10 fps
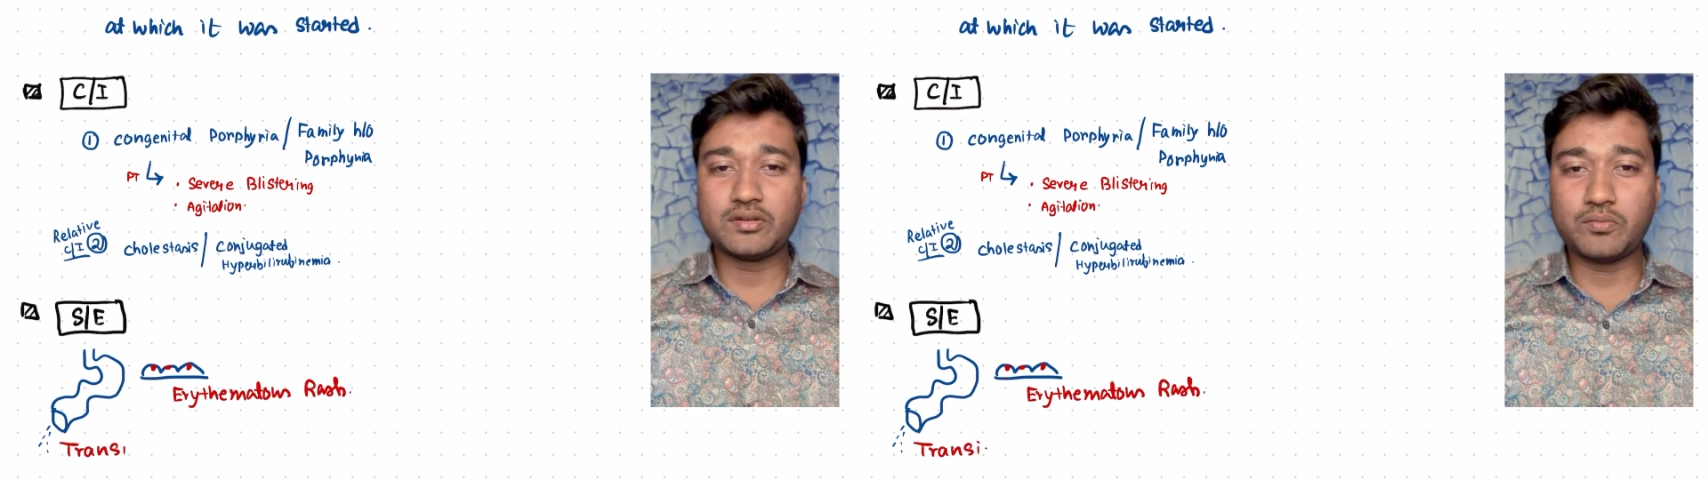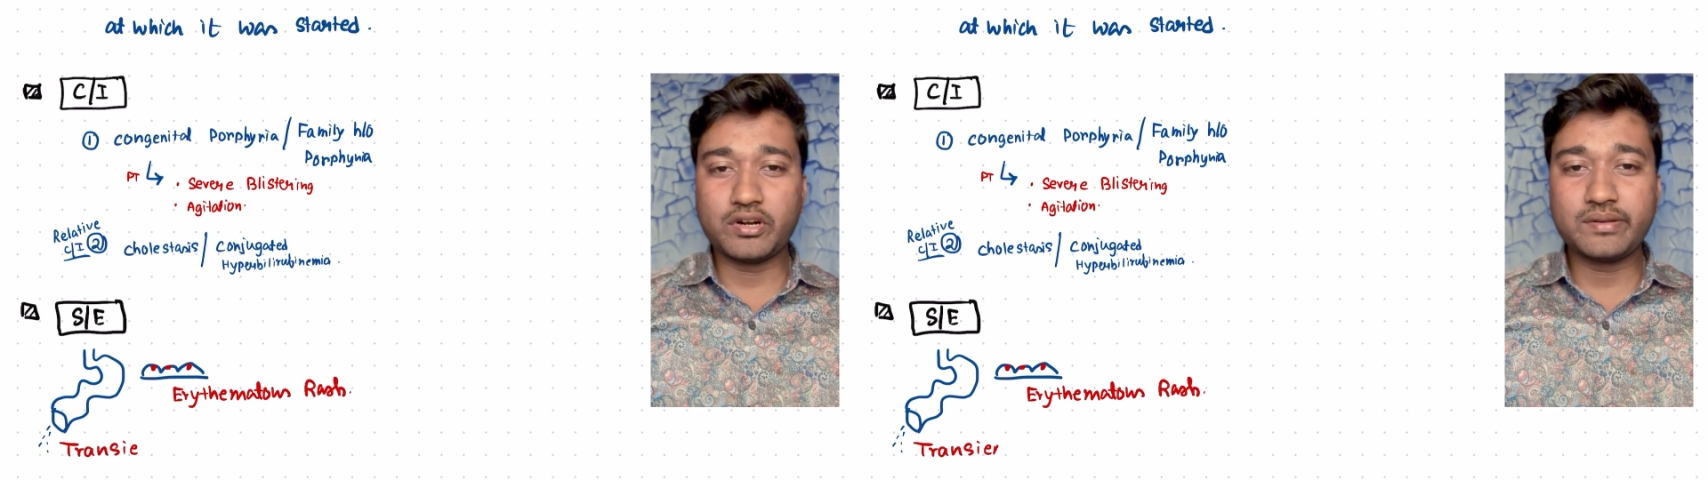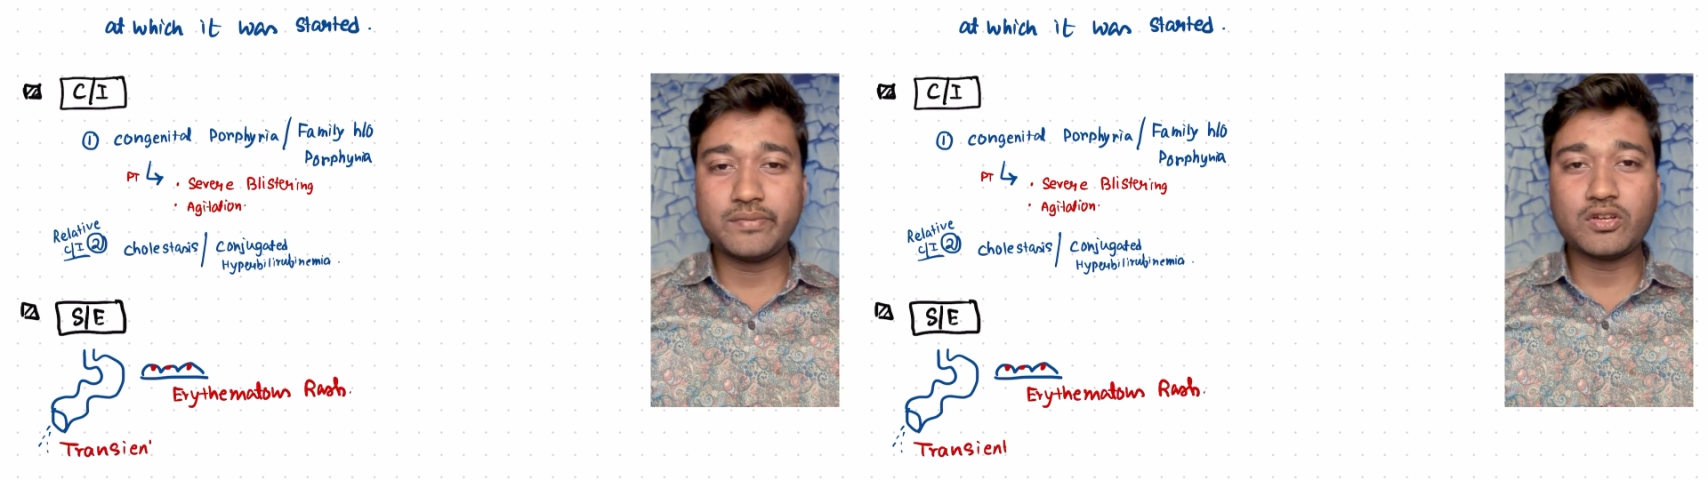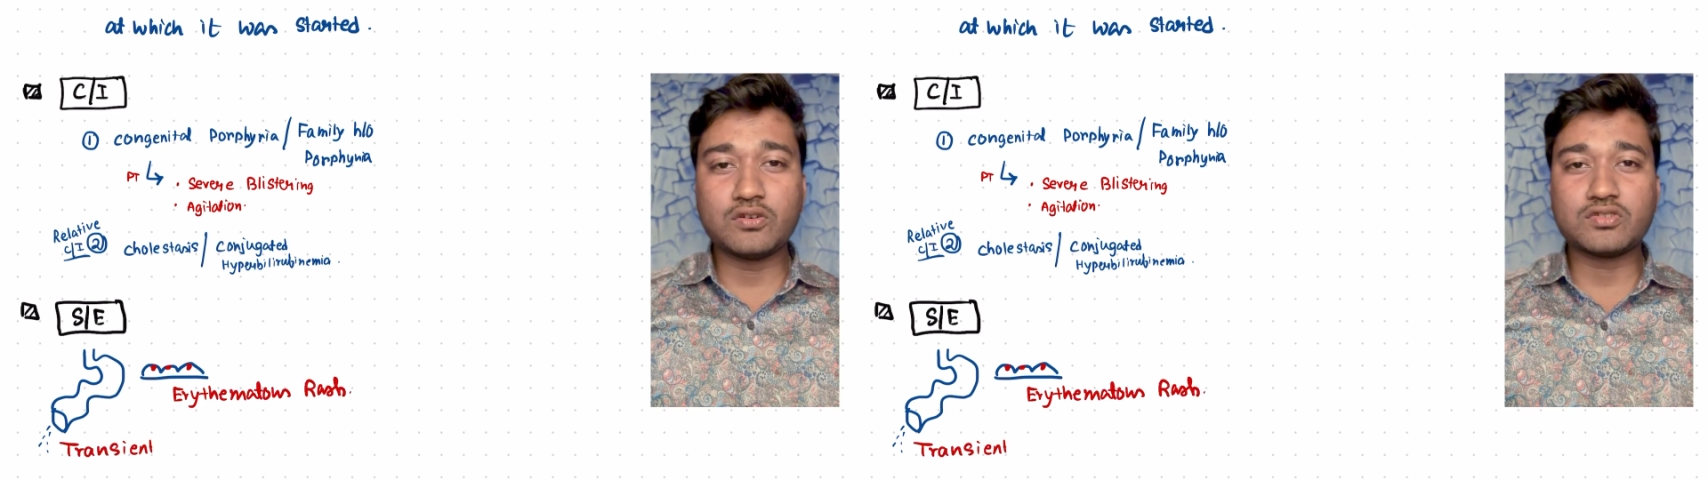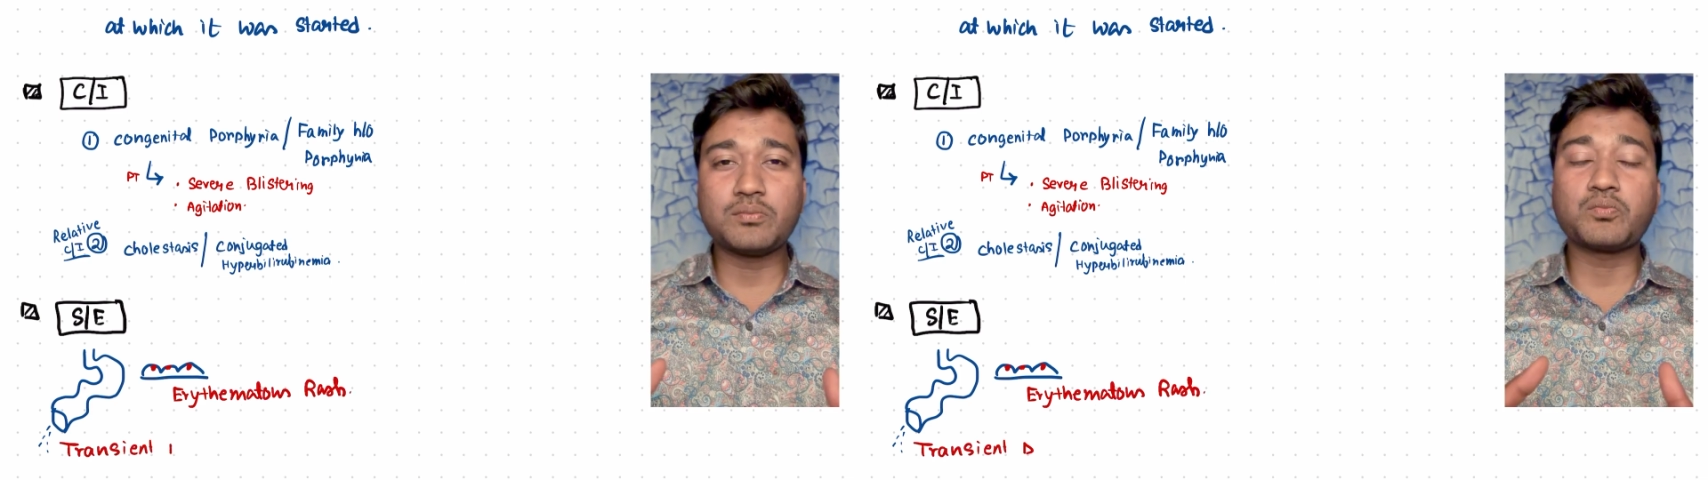body
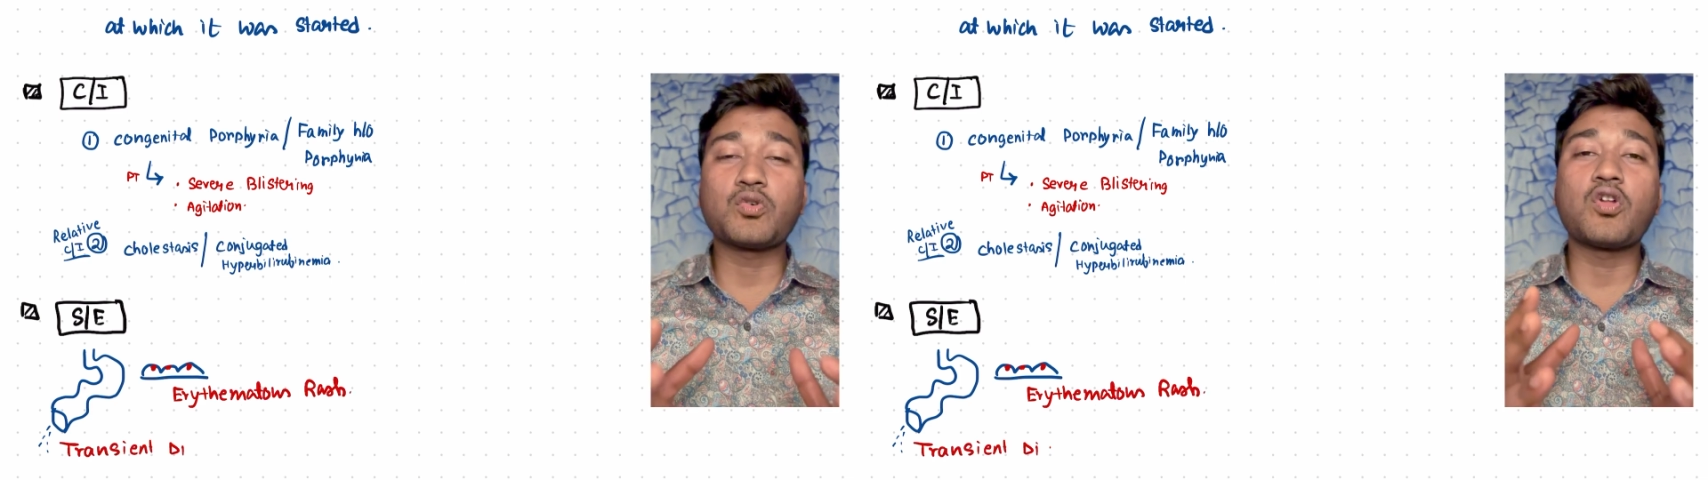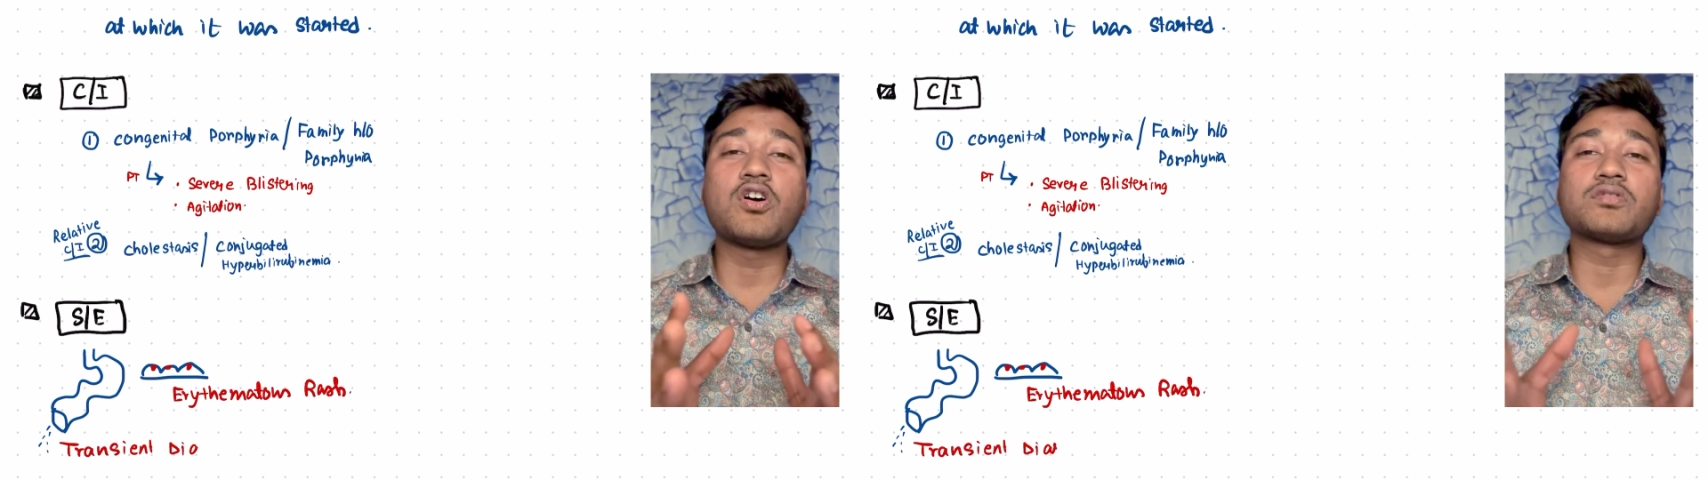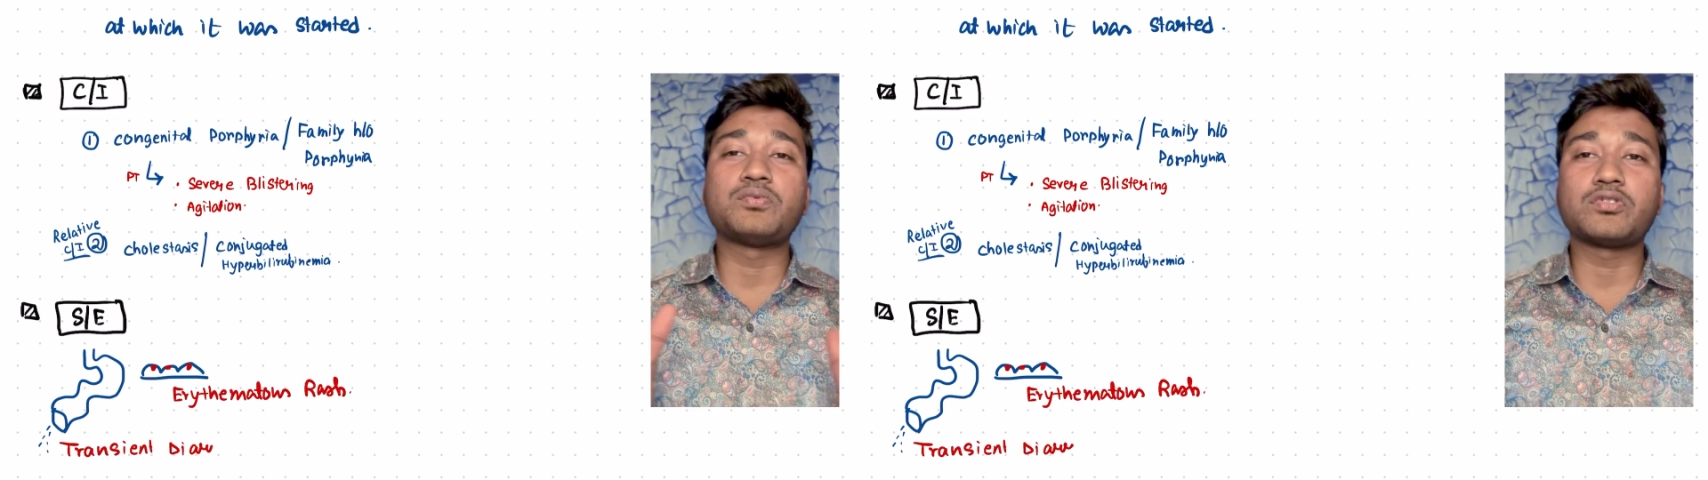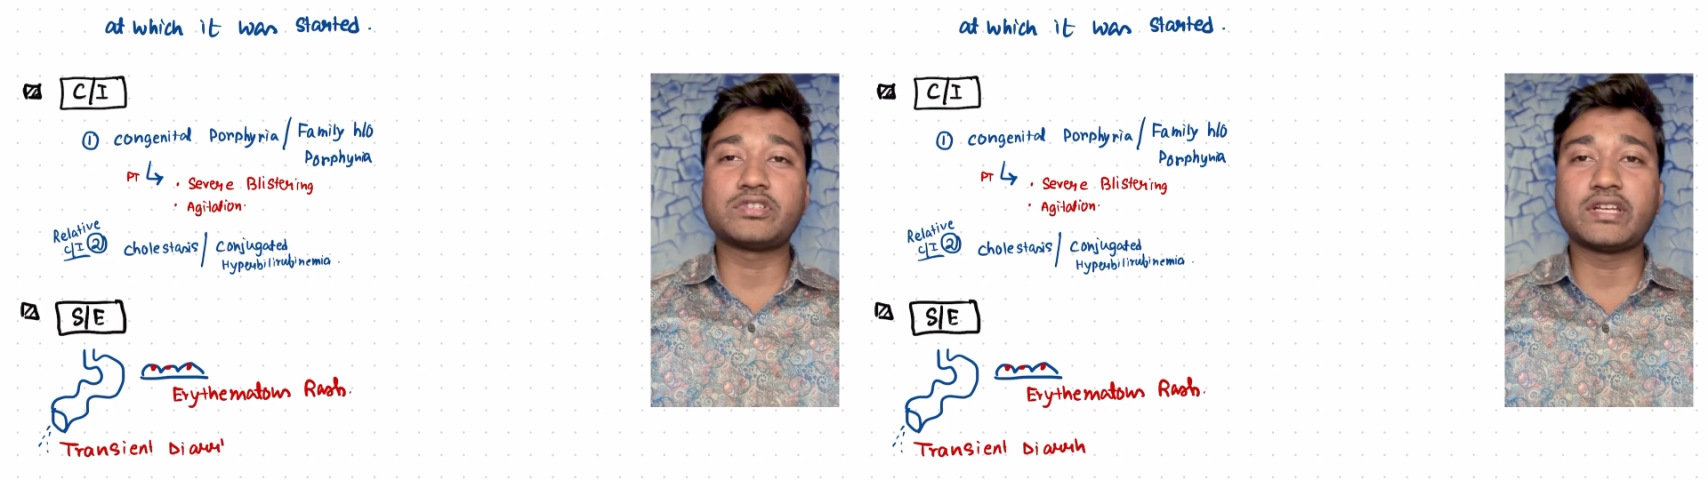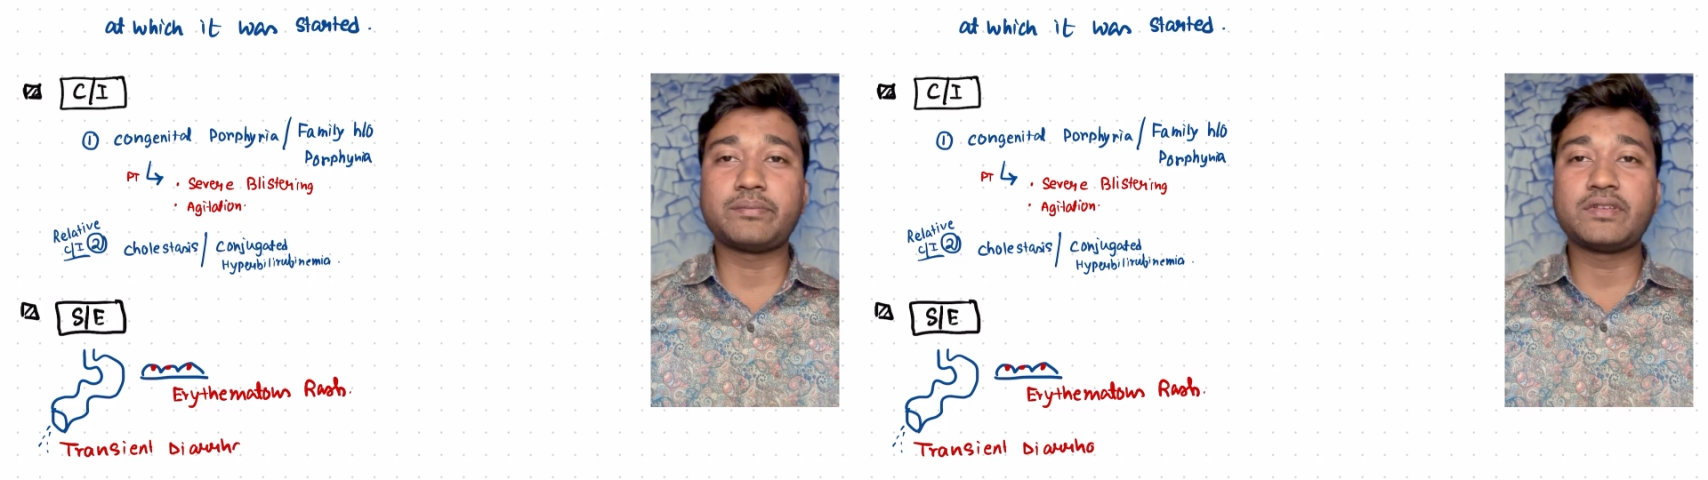because of prolonged
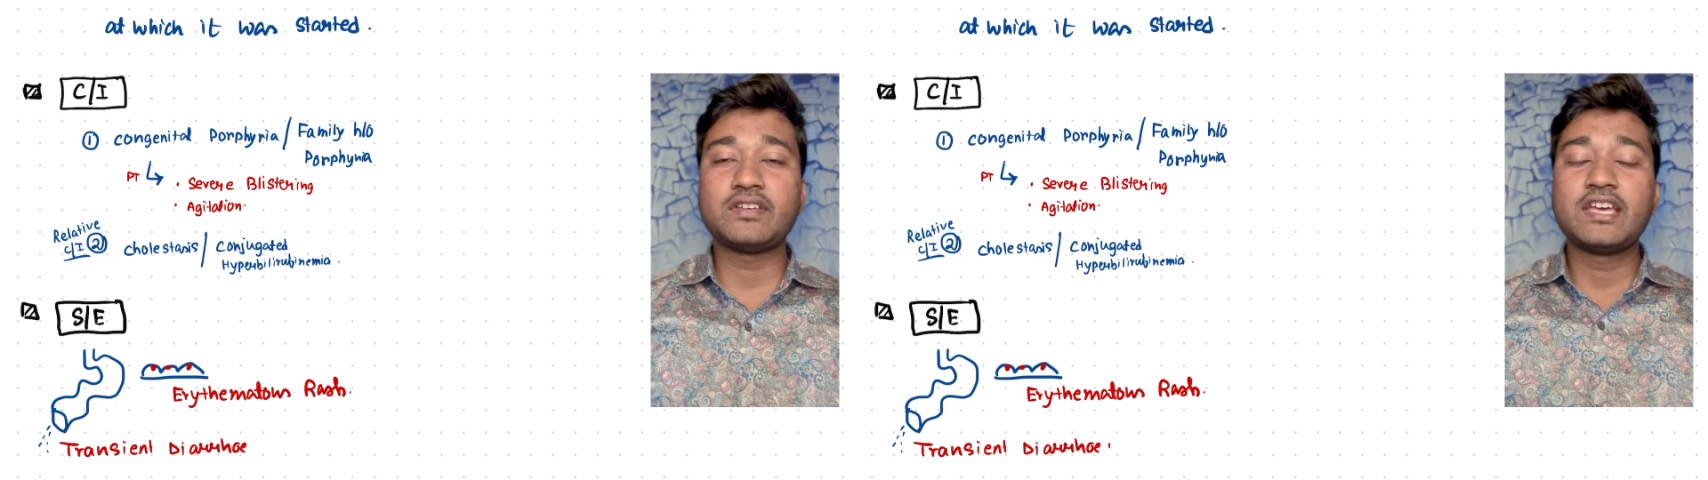phototherapy.